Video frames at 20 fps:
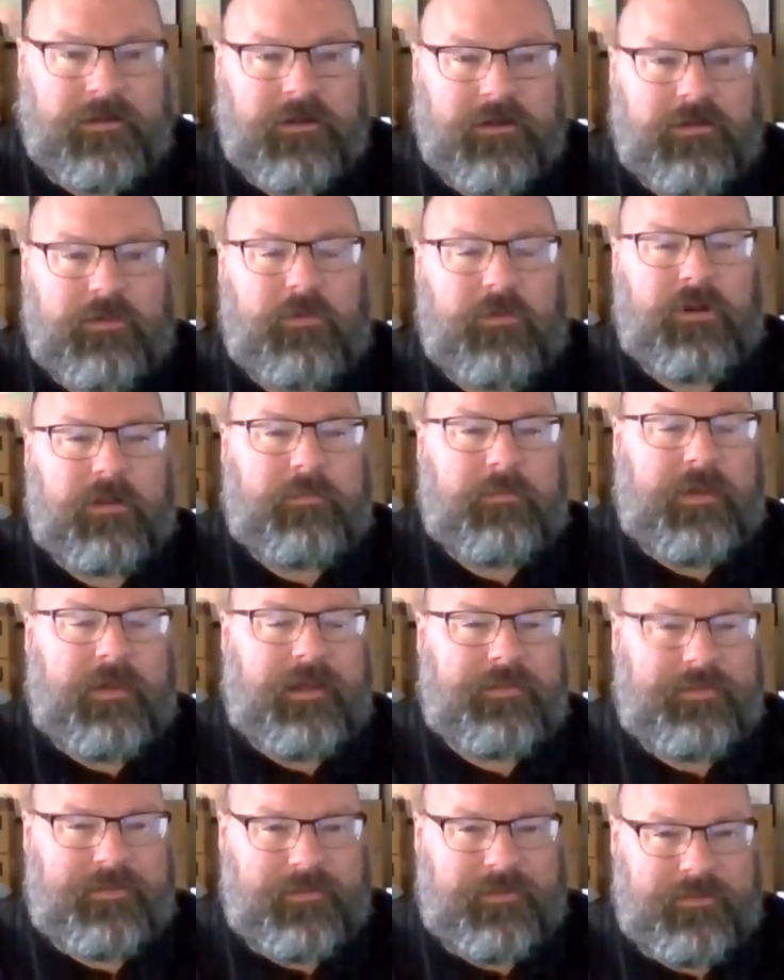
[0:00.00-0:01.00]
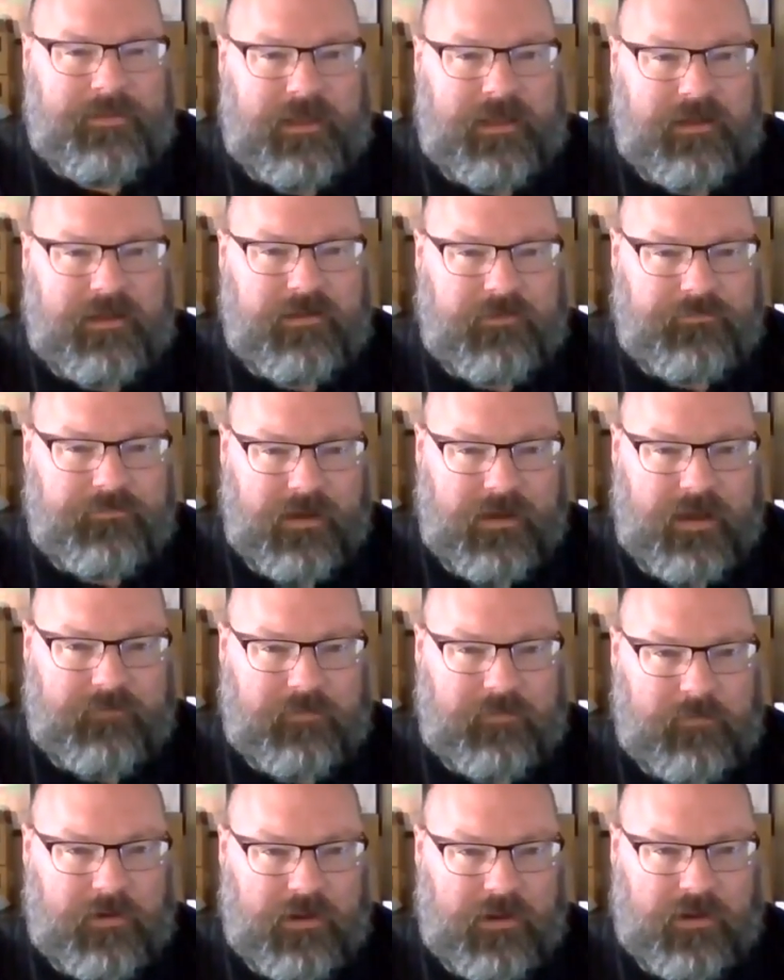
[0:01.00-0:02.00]
Good morning, Beth. Thank you for
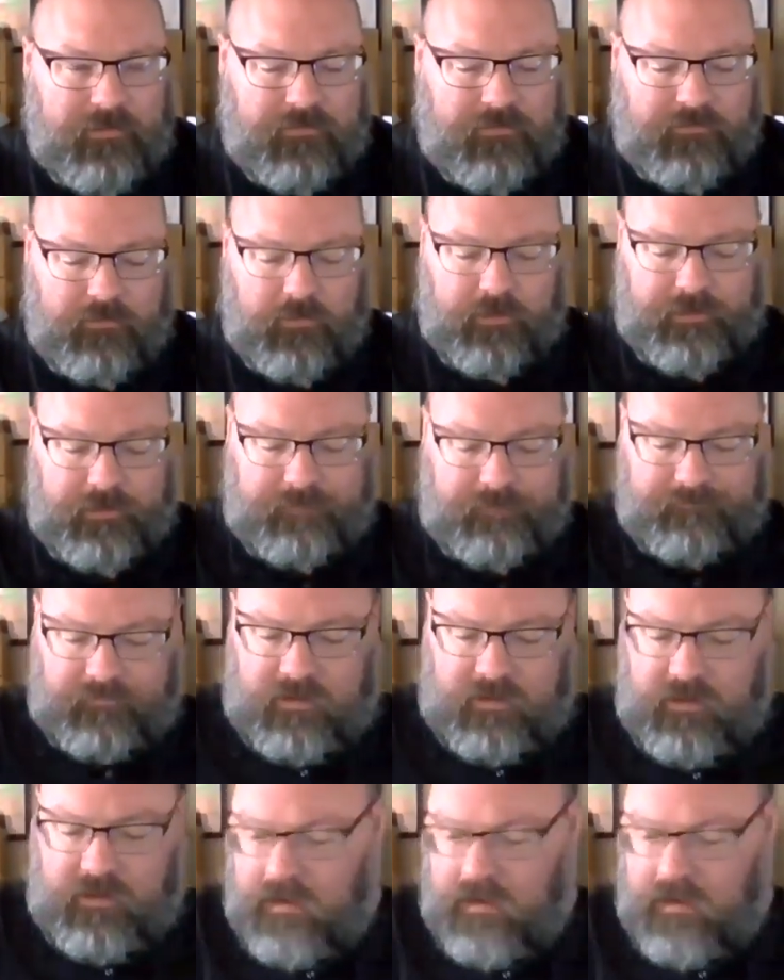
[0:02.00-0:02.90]
having me on this morning.